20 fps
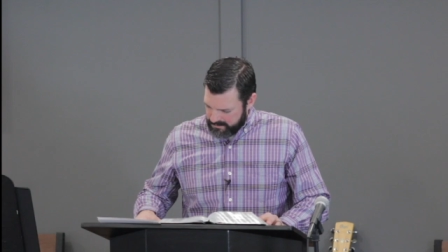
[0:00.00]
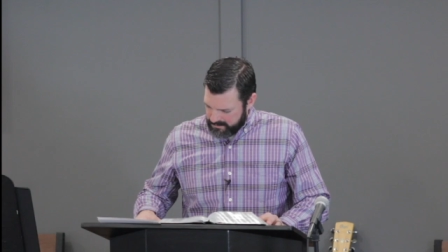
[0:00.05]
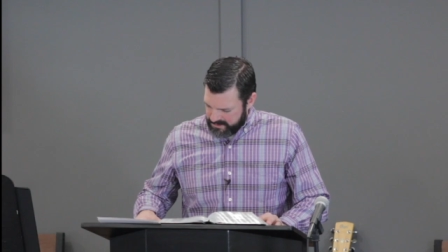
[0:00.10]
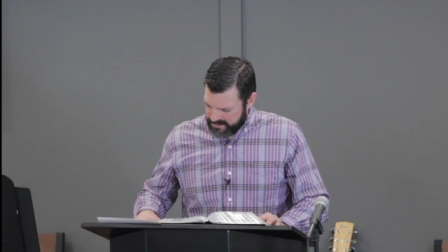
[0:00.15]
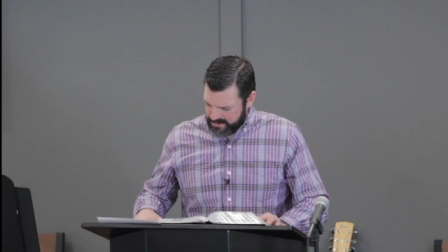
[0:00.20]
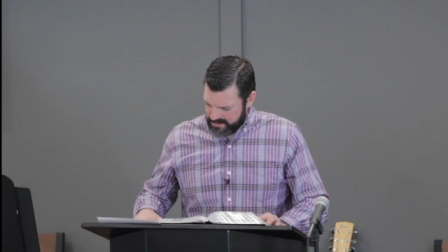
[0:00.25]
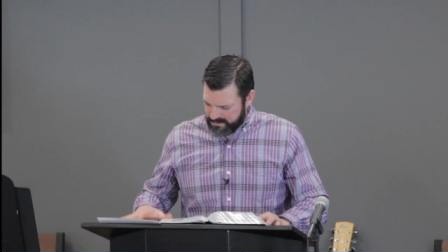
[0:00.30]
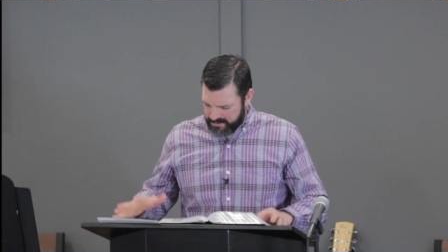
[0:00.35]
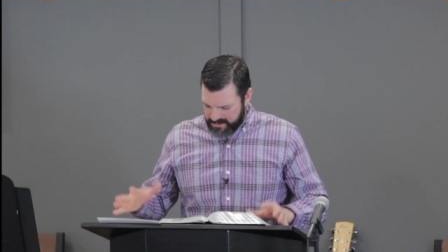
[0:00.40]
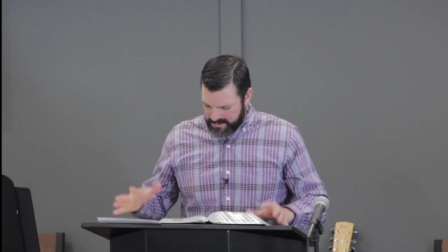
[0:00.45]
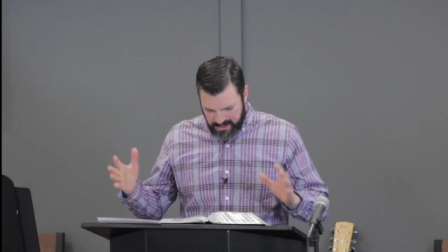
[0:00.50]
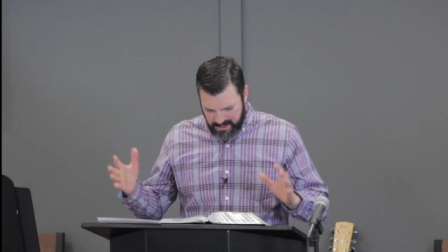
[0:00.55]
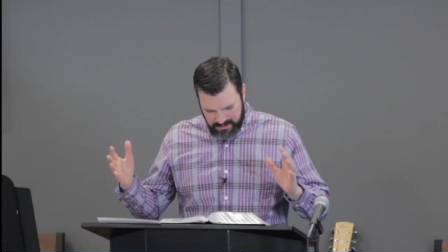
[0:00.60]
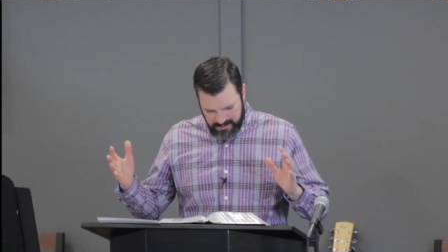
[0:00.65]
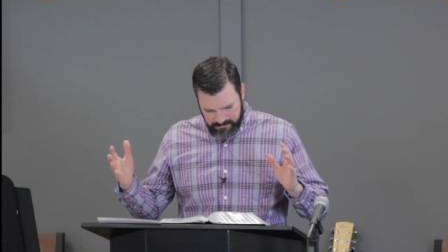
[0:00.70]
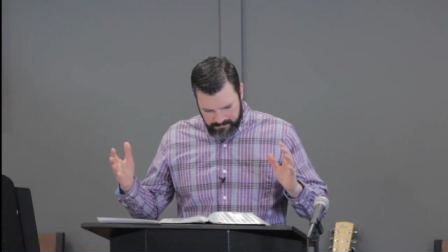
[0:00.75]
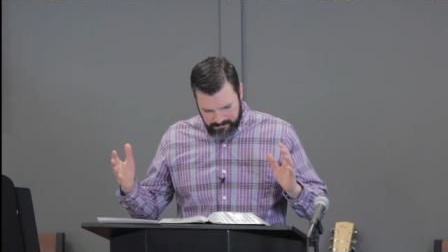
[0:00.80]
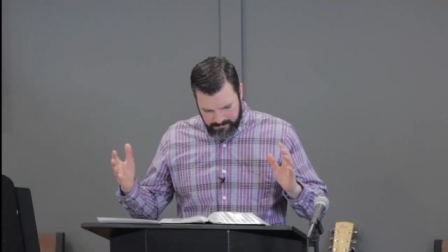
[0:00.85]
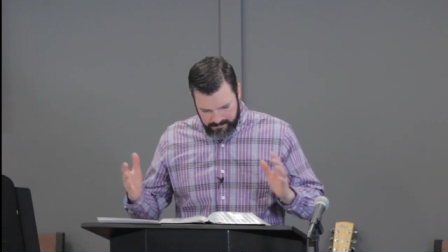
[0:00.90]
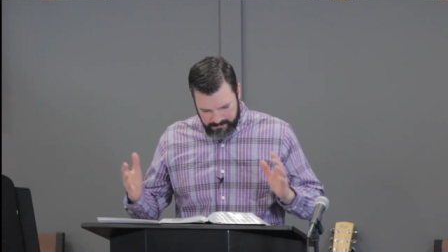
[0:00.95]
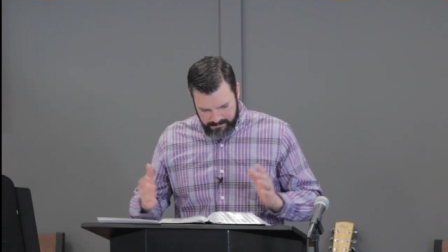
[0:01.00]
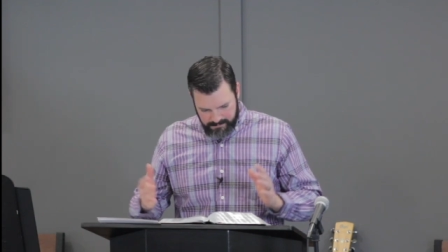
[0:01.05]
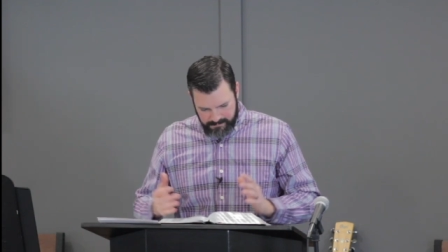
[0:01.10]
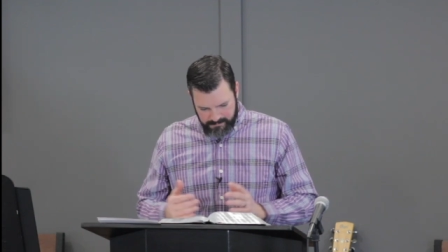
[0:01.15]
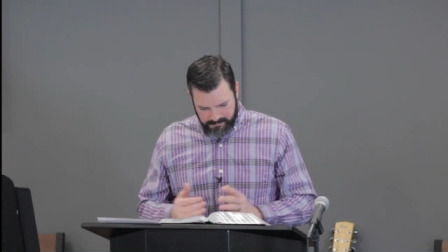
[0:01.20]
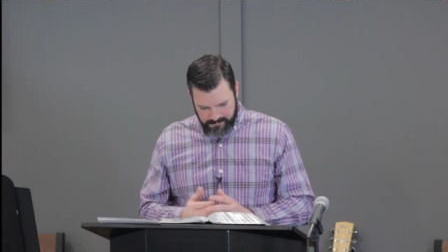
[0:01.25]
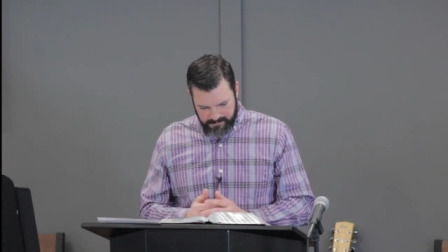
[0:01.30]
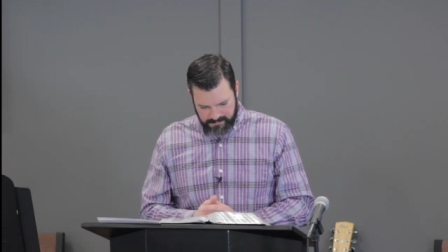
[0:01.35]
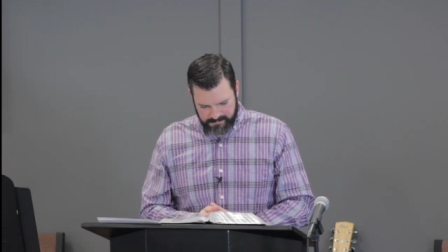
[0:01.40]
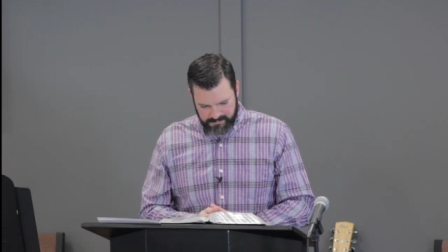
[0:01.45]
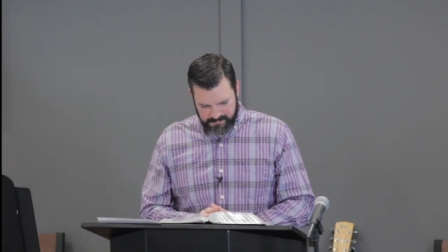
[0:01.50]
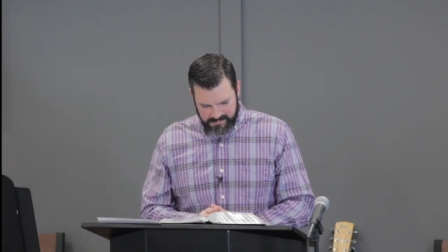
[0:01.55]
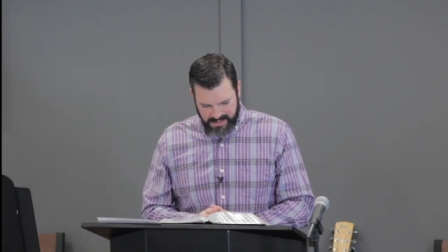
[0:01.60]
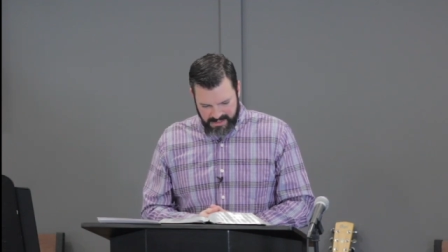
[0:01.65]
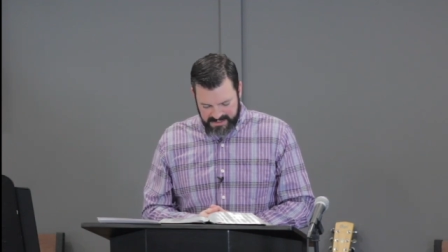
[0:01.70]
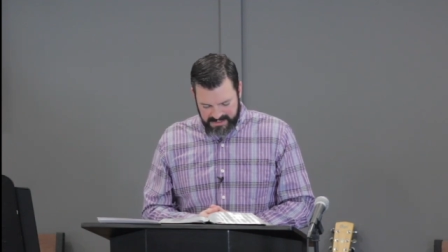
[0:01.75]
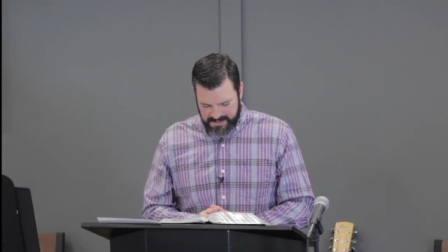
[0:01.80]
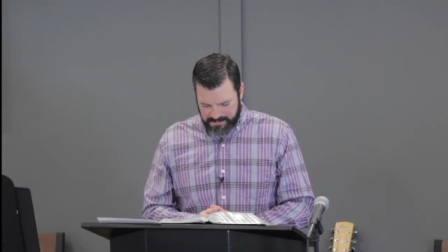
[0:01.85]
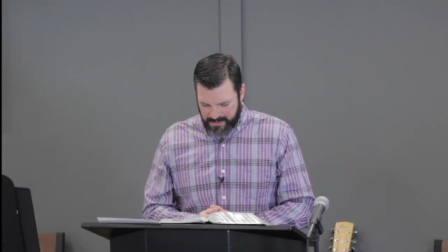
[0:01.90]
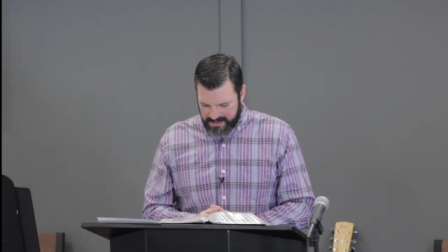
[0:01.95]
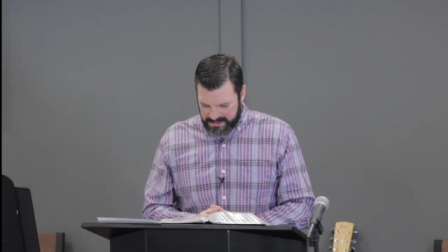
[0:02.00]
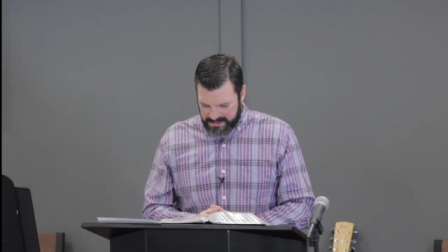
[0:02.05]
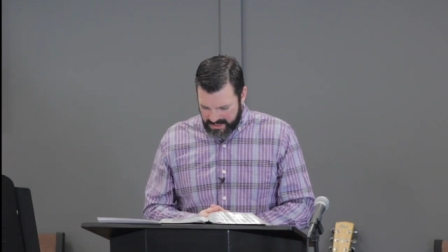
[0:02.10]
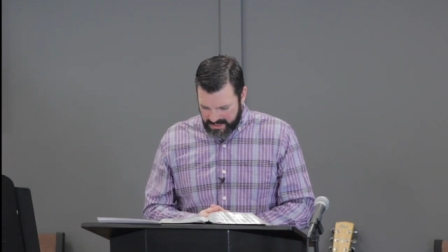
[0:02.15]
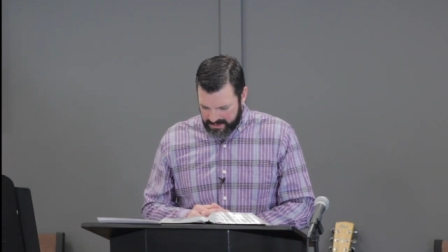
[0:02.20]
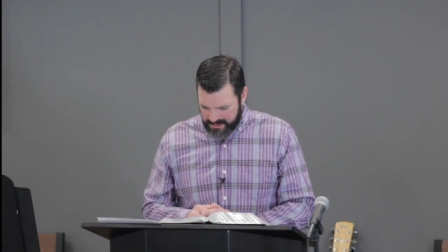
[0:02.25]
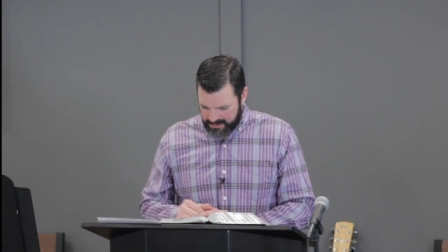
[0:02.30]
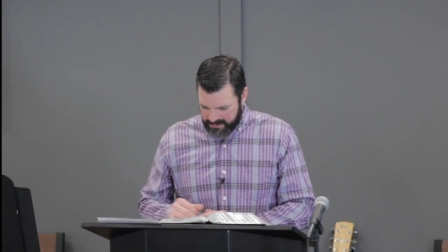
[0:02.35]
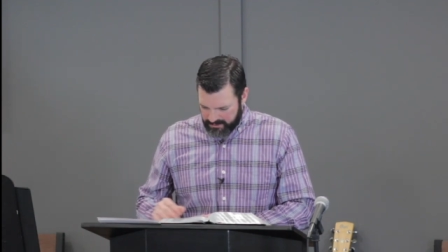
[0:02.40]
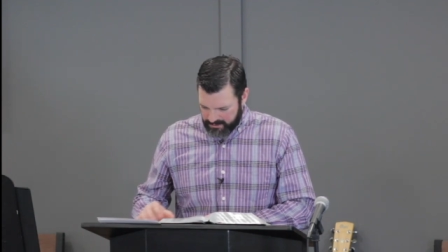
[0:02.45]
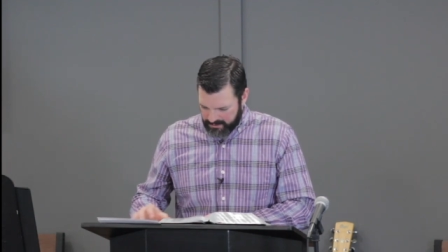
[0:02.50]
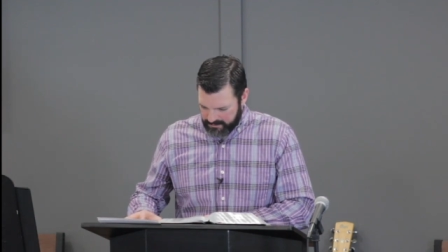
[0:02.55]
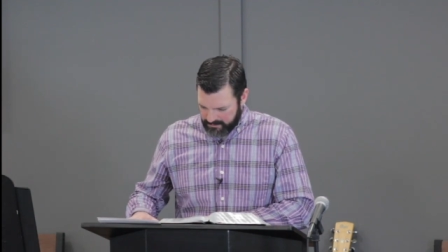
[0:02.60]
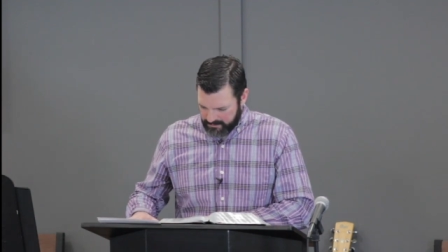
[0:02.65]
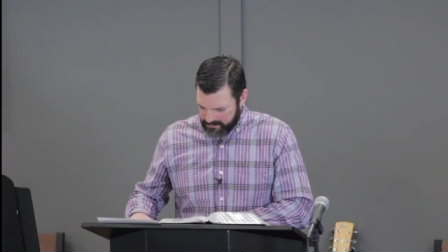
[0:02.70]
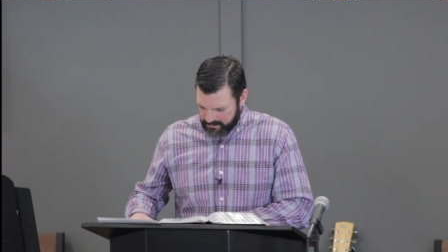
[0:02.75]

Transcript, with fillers: I say, okay, that's spectacular.